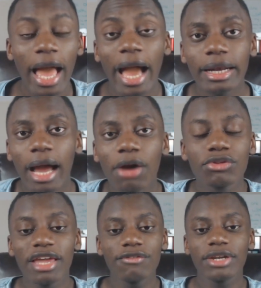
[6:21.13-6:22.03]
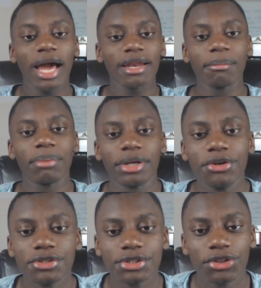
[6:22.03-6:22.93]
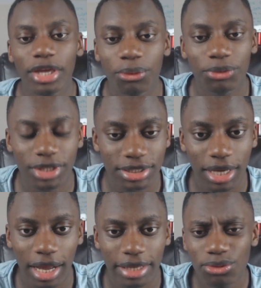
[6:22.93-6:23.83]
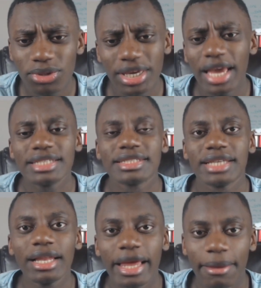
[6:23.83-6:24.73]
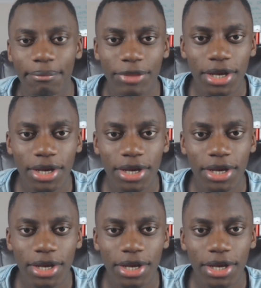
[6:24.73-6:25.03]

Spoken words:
And David Alaba, here's the thing with this guy: you can't sell him.